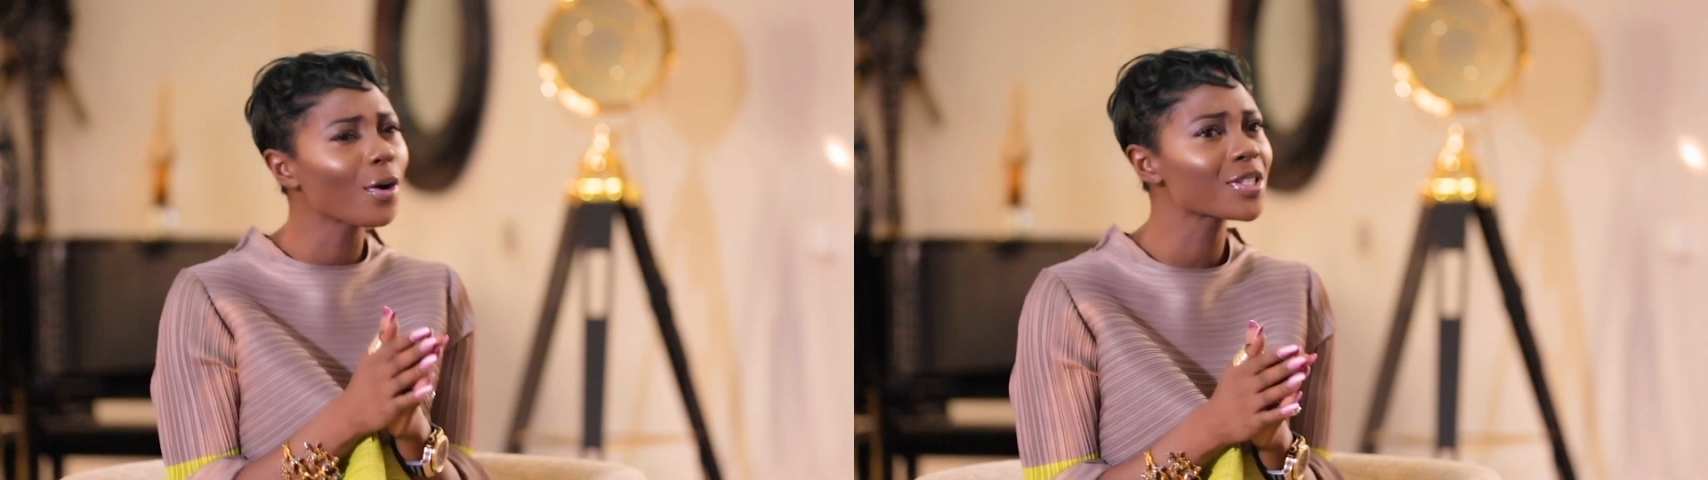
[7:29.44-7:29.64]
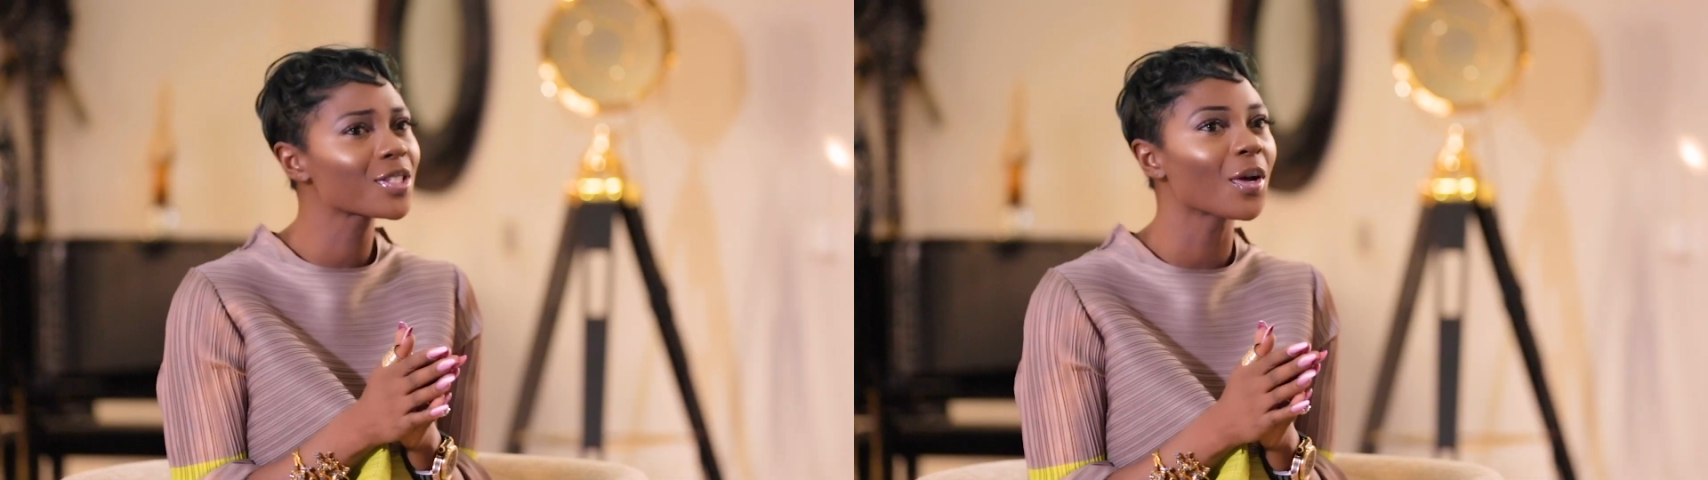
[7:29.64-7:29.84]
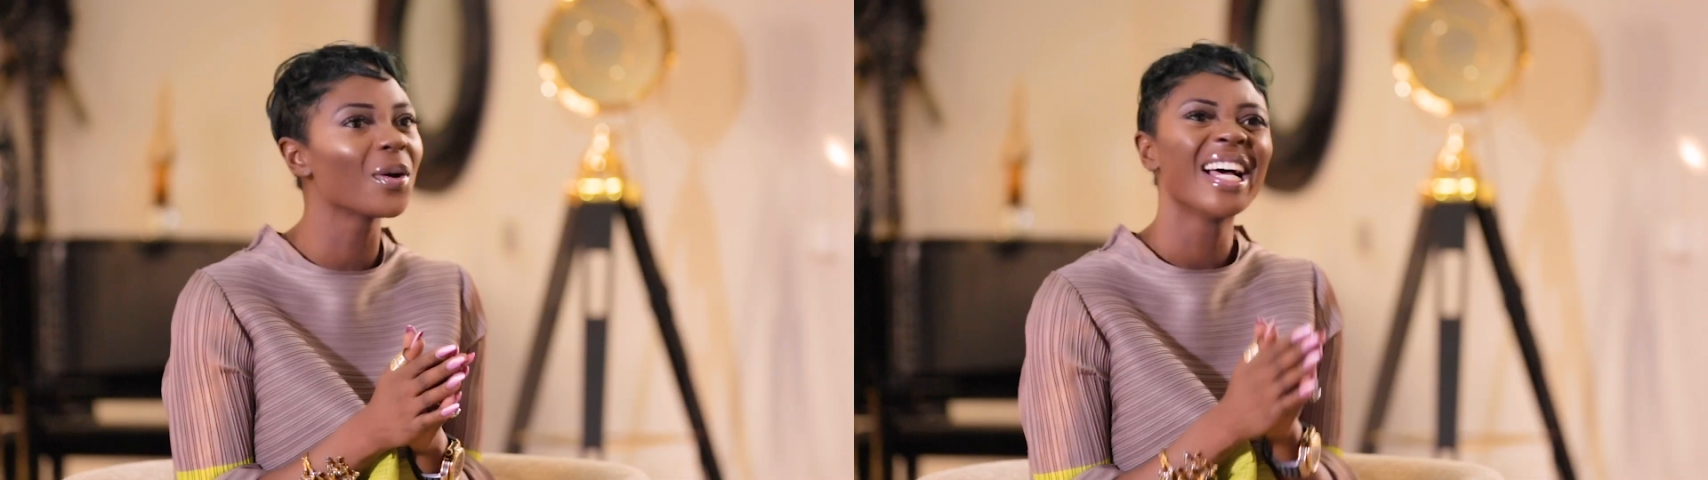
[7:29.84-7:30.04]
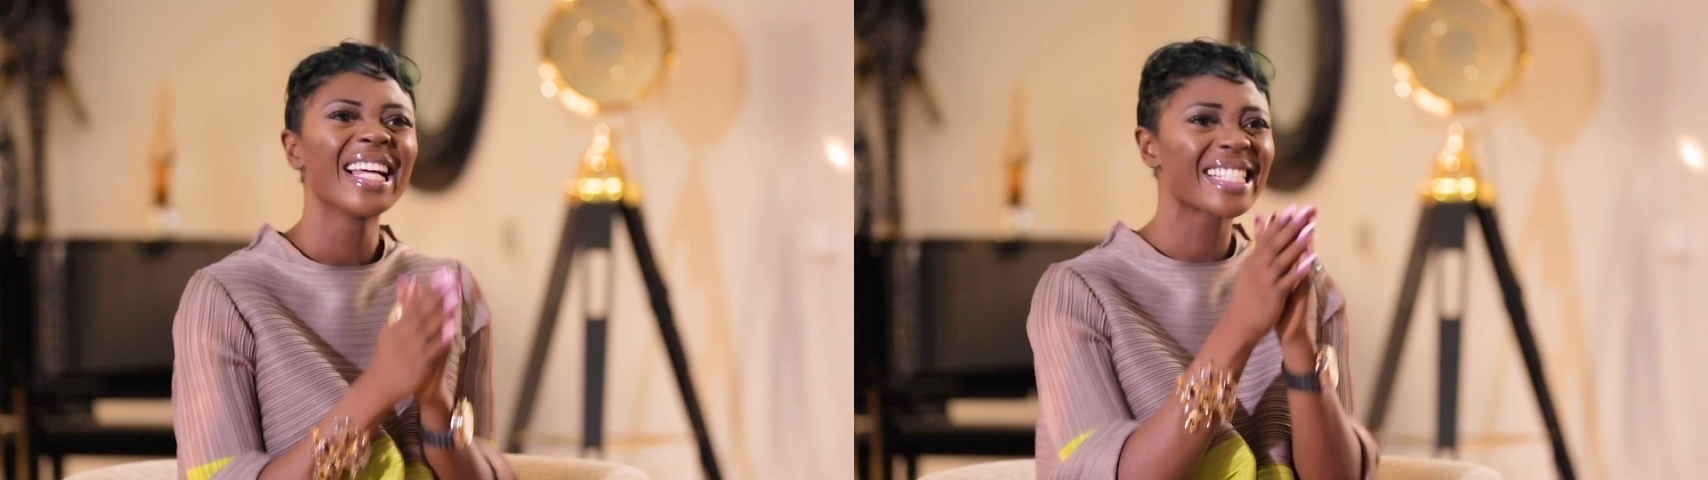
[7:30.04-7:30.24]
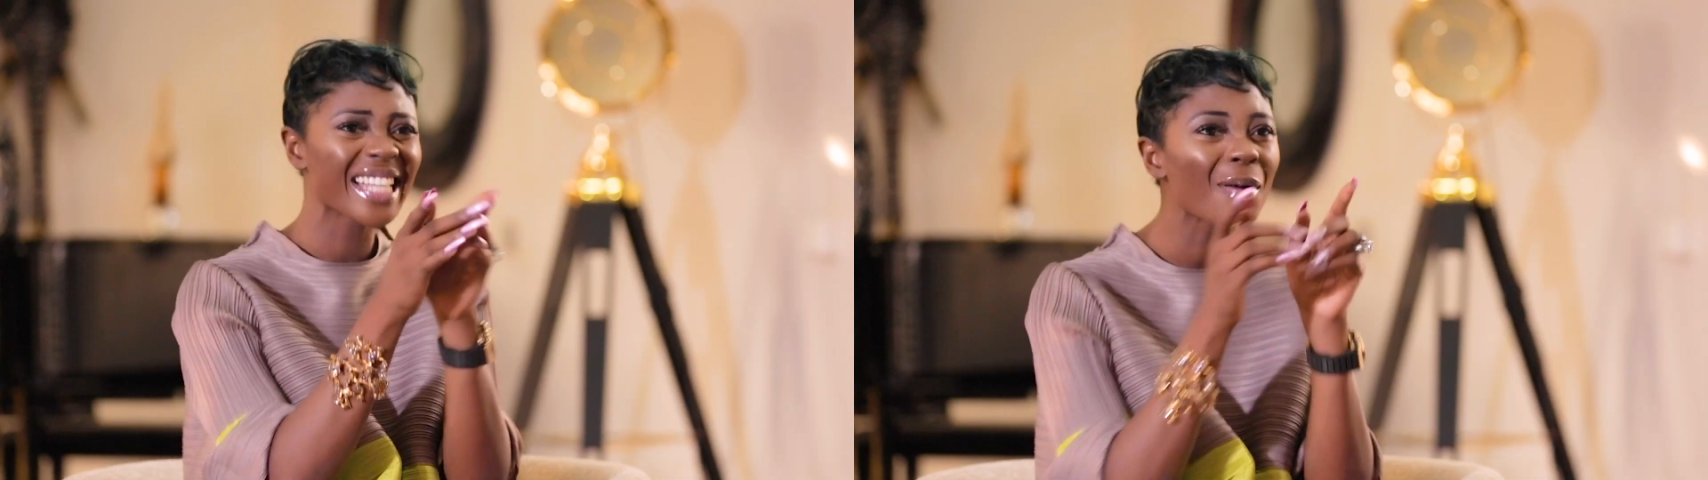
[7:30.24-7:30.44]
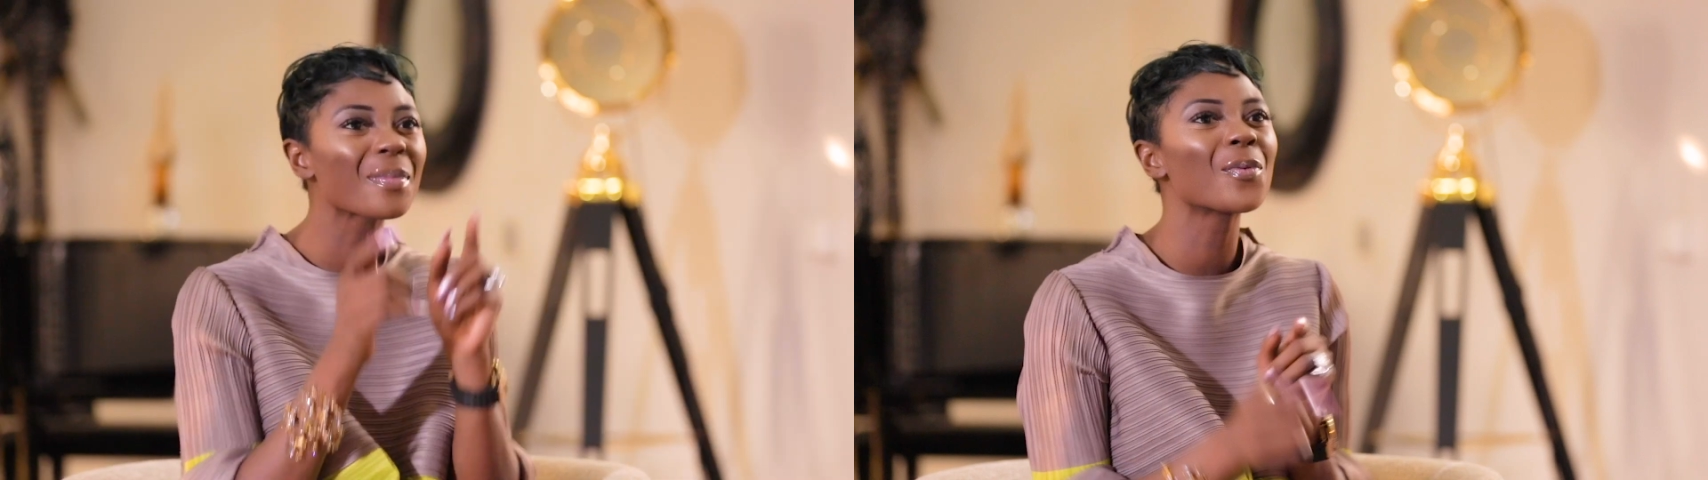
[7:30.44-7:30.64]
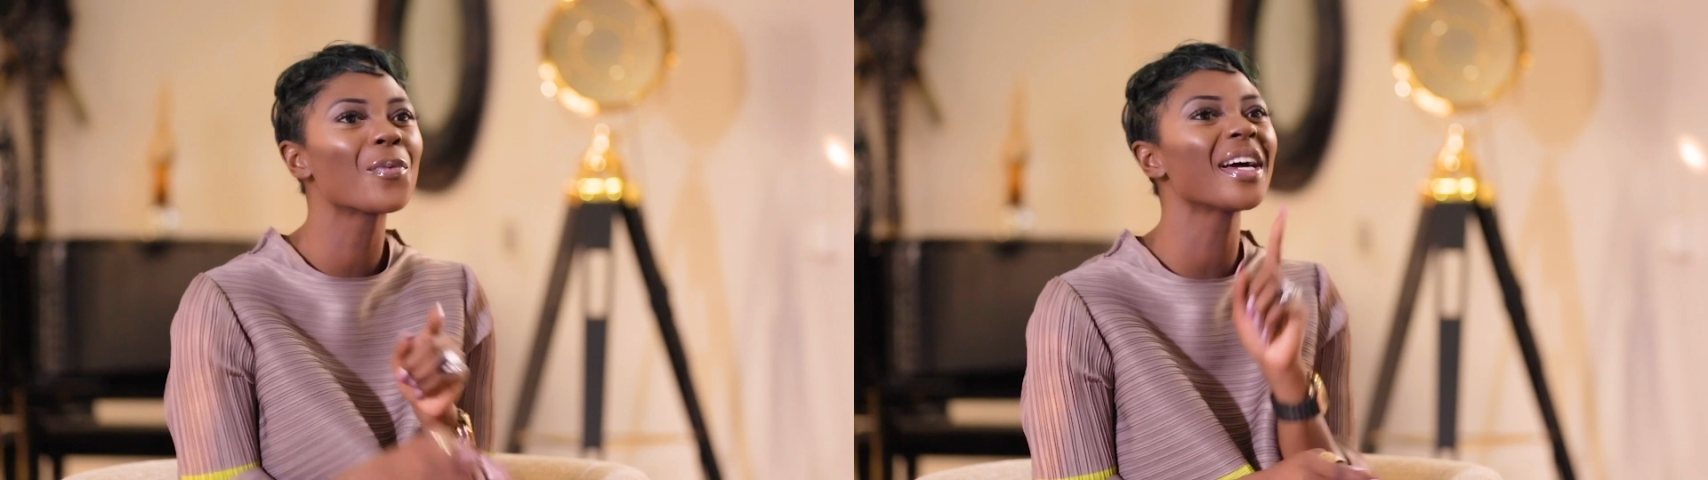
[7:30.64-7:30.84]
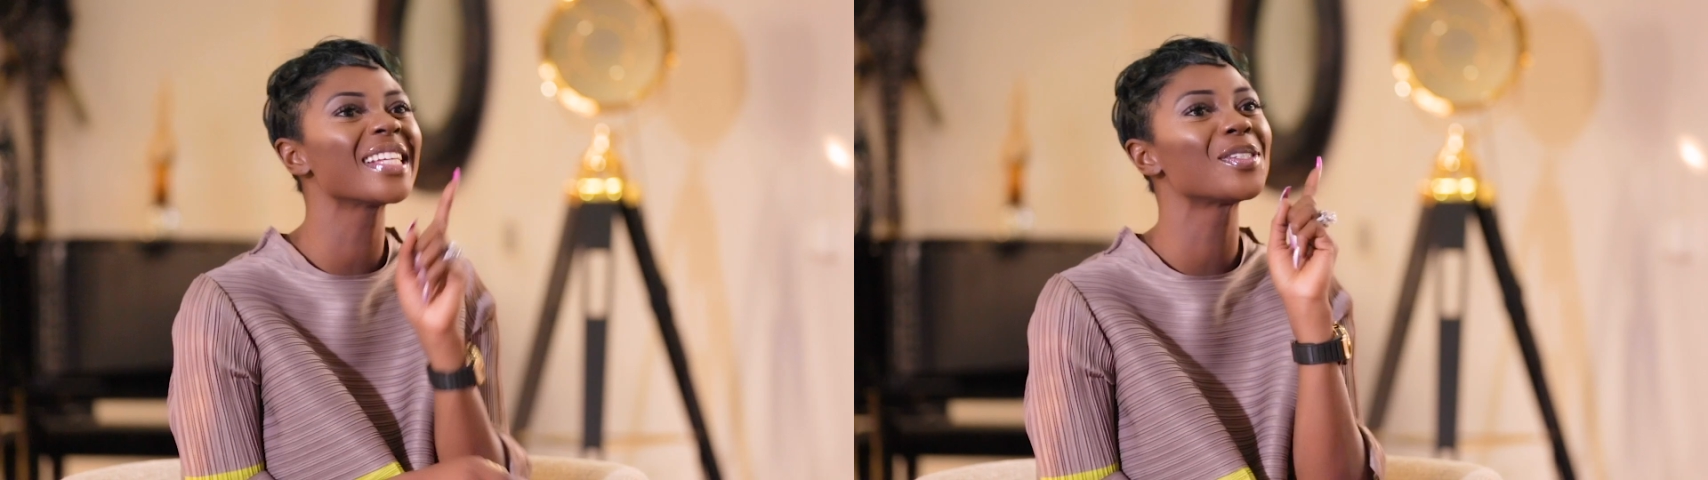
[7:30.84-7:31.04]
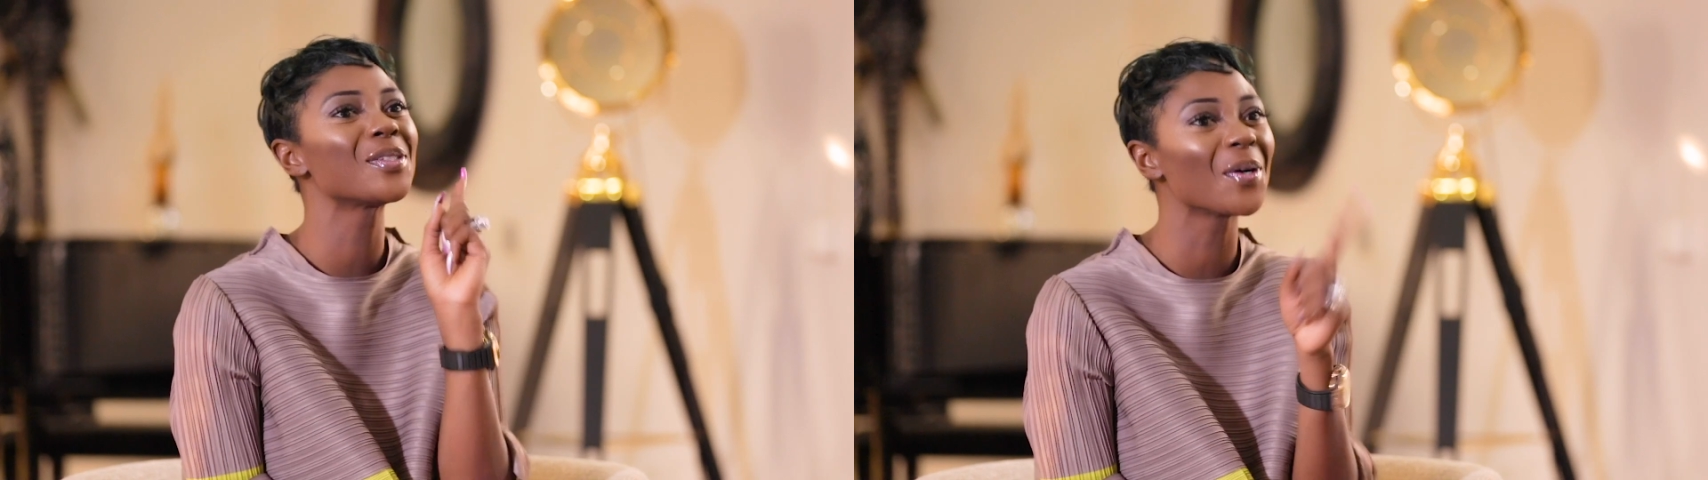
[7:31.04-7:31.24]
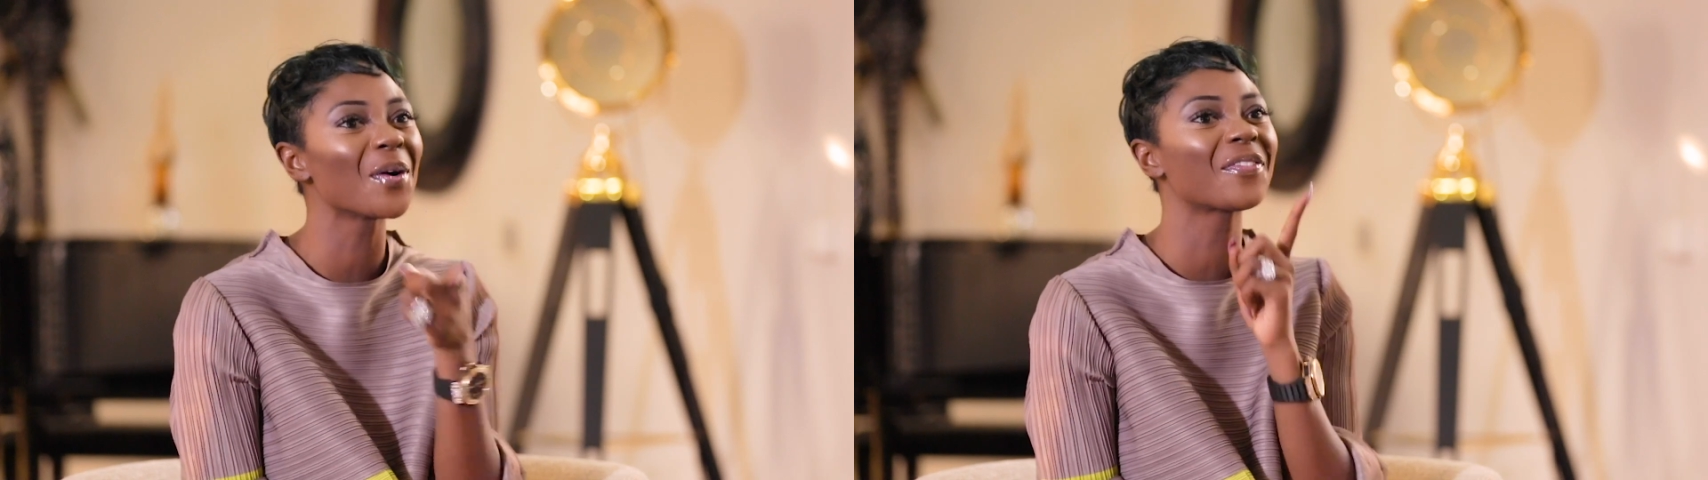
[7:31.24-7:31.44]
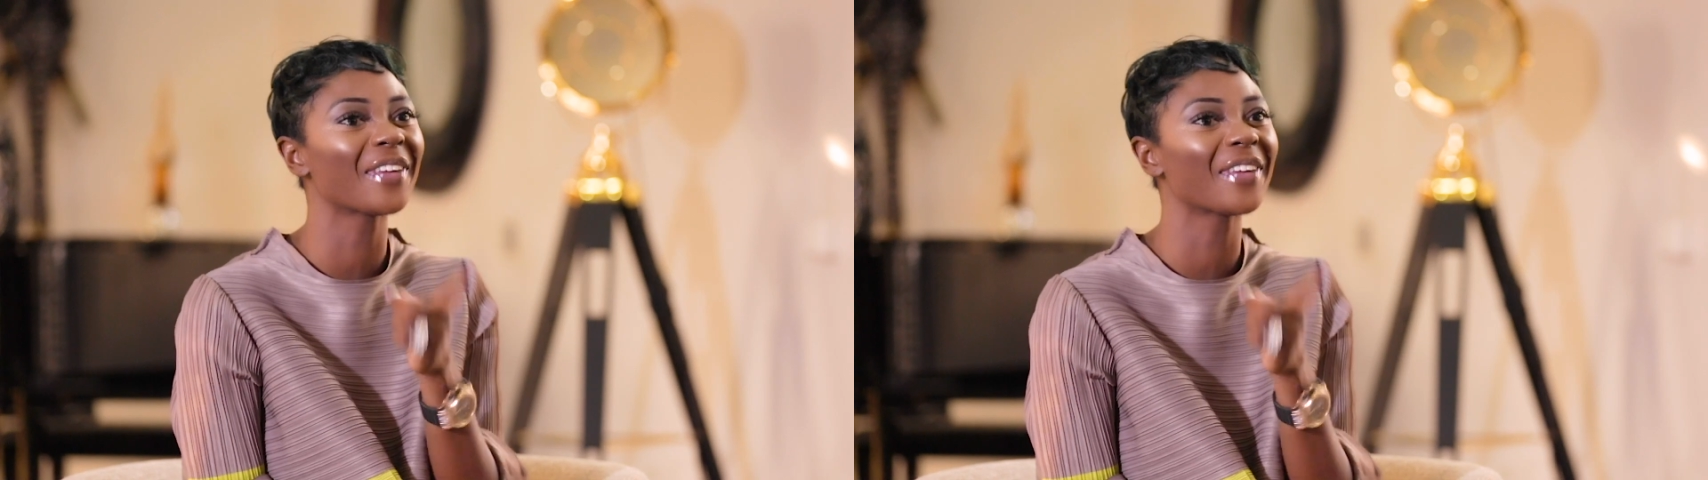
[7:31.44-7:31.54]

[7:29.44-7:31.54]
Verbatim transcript: Also, tell me what is your